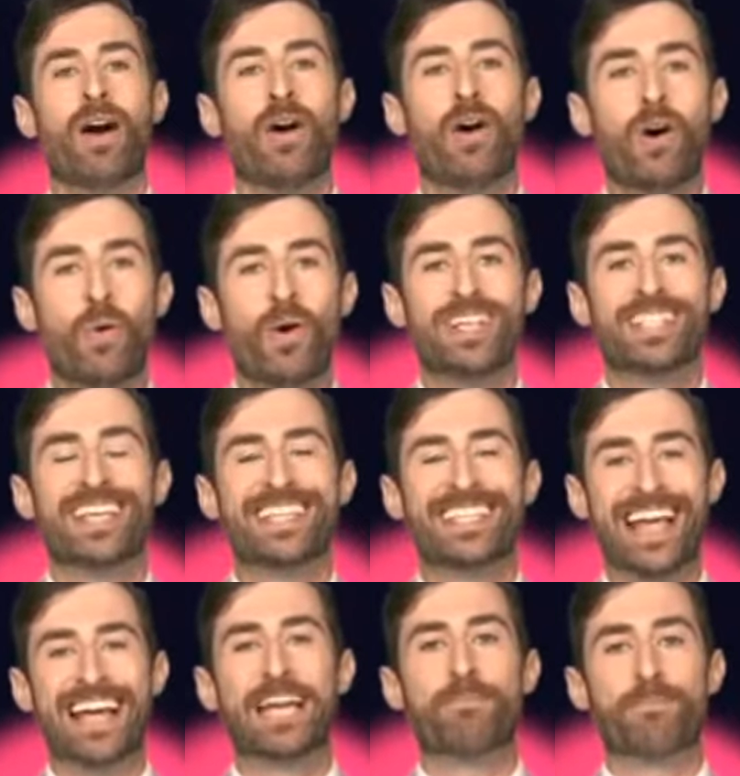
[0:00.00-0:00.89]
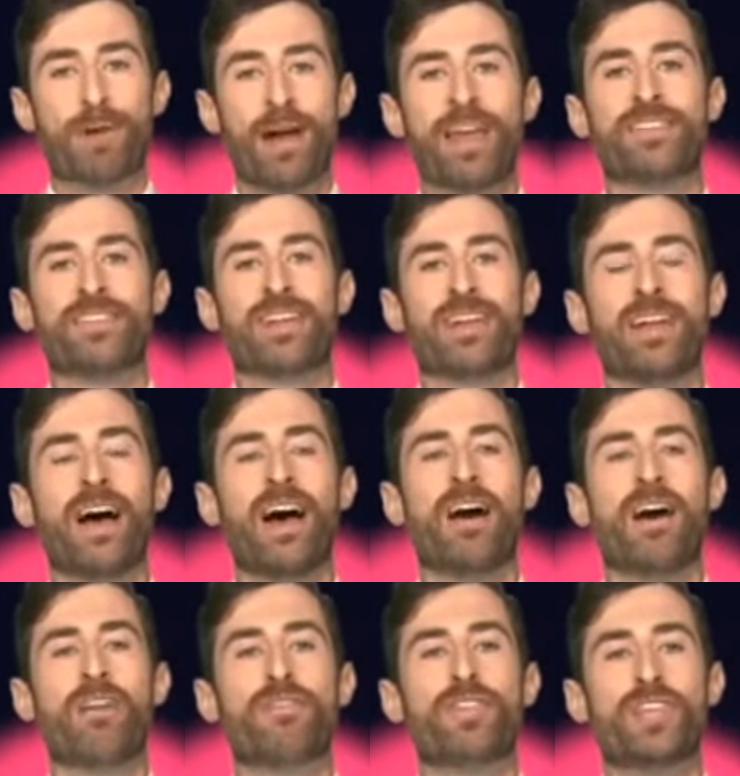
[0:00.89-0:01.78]
Who was the second president
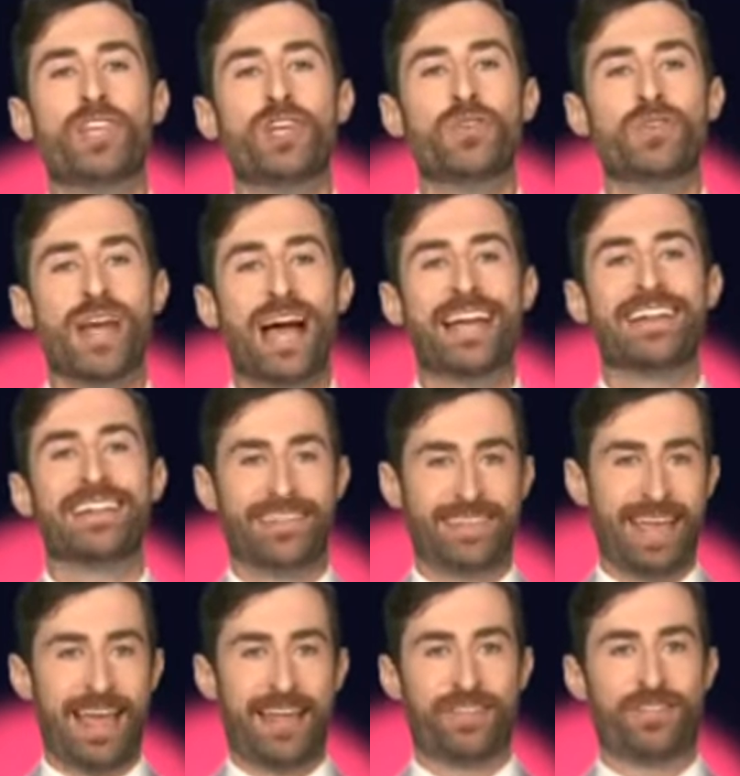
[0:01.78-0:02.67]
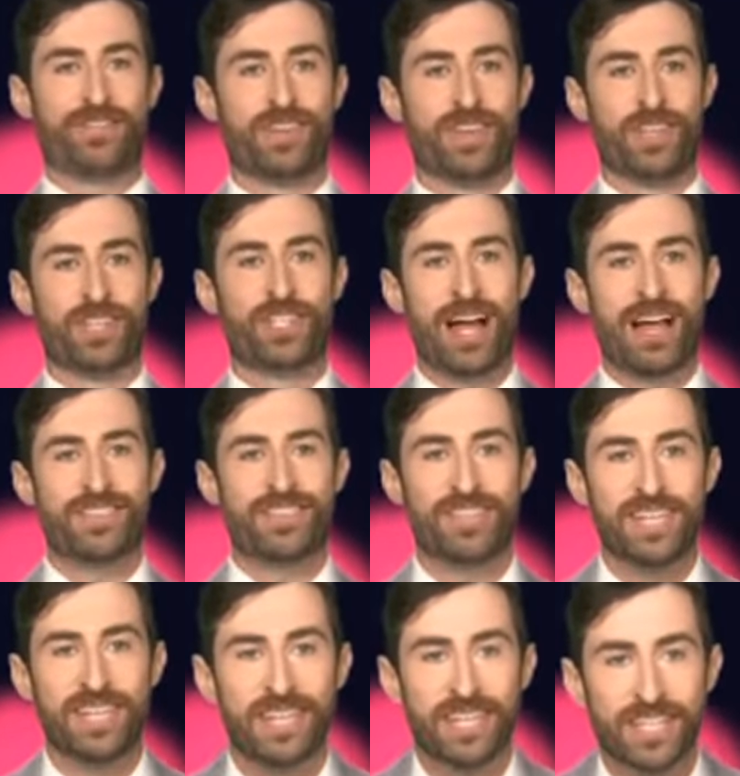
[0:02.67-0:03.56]
of the United States? John
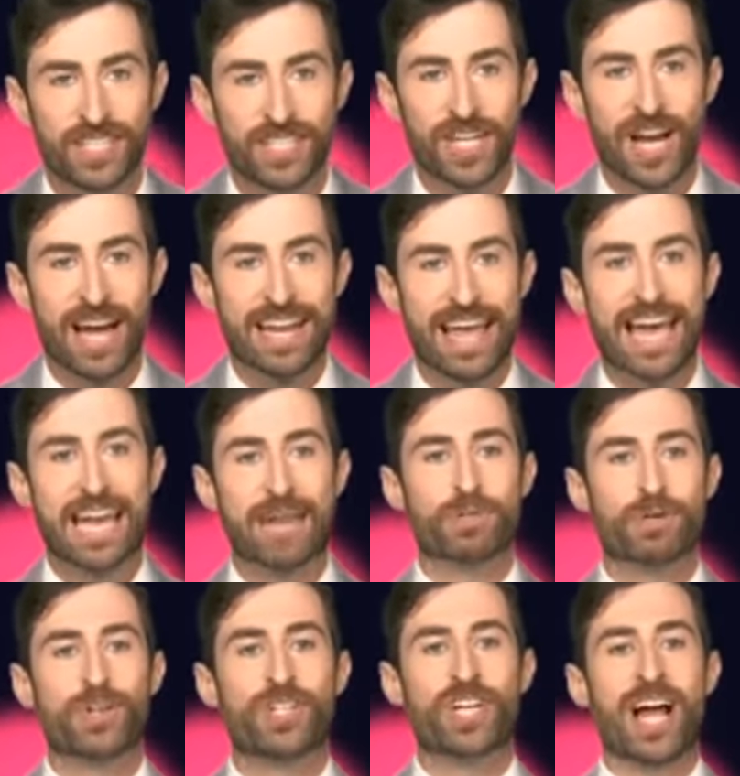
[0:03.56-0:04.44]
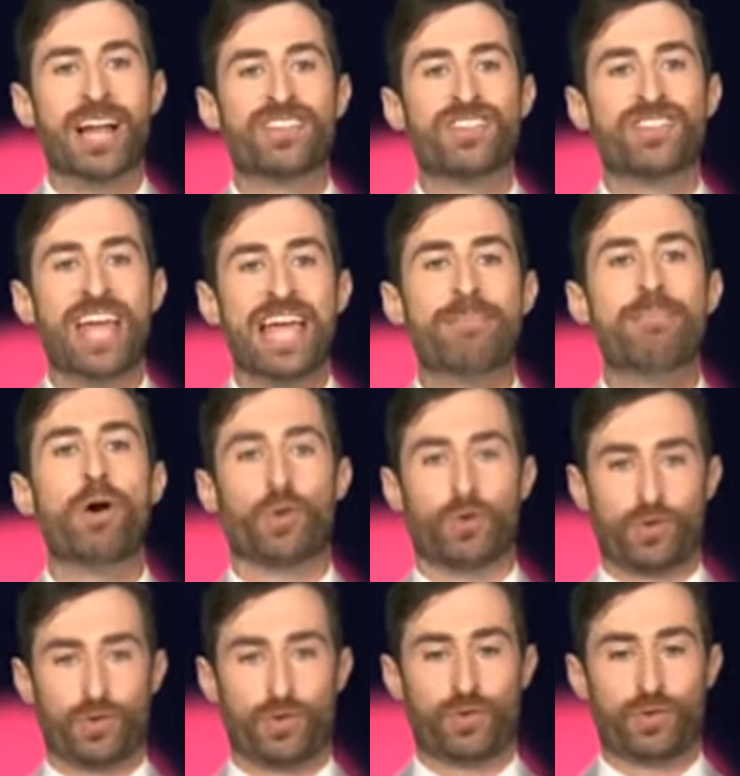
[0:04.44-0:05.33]
Cena, John Adams, or John
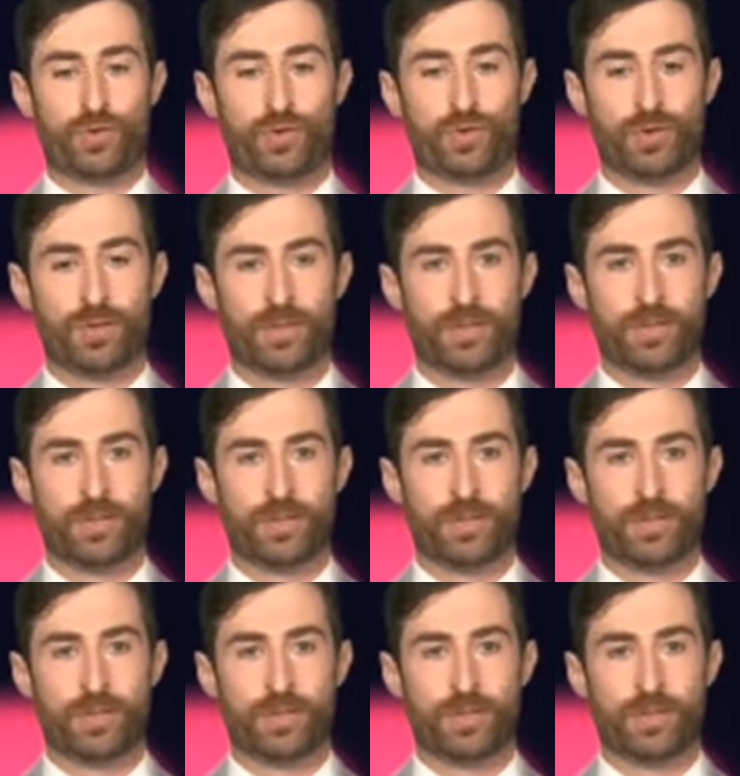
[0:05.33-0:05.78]
Stamos?